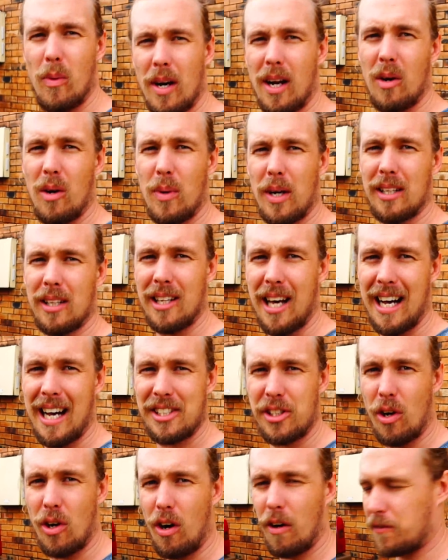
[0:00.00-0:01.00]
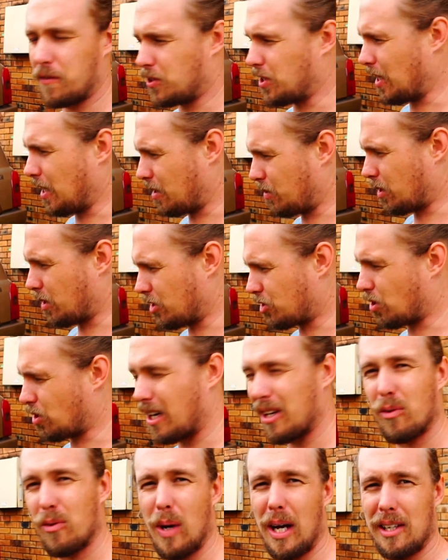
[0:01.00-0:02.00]
want, I want a larger offset. I want to
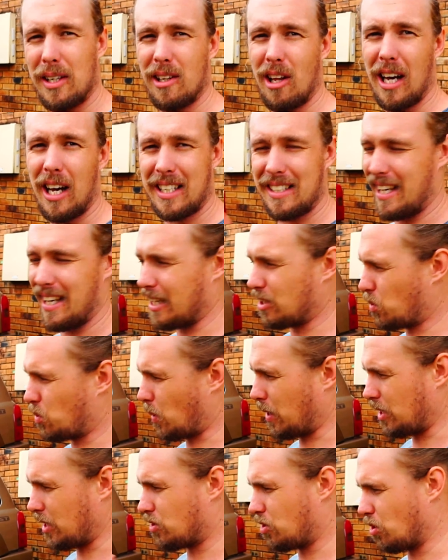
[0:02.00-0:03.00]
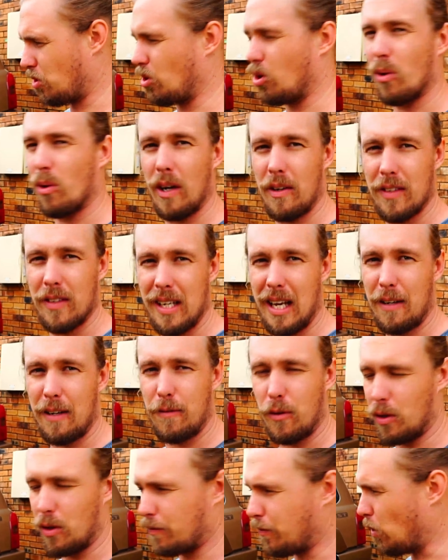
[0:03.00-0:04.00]
try and run like neg 22 or even neg
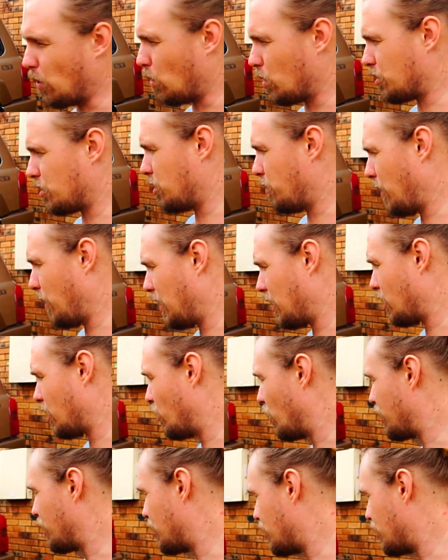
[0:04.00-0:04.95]
44s, depending on what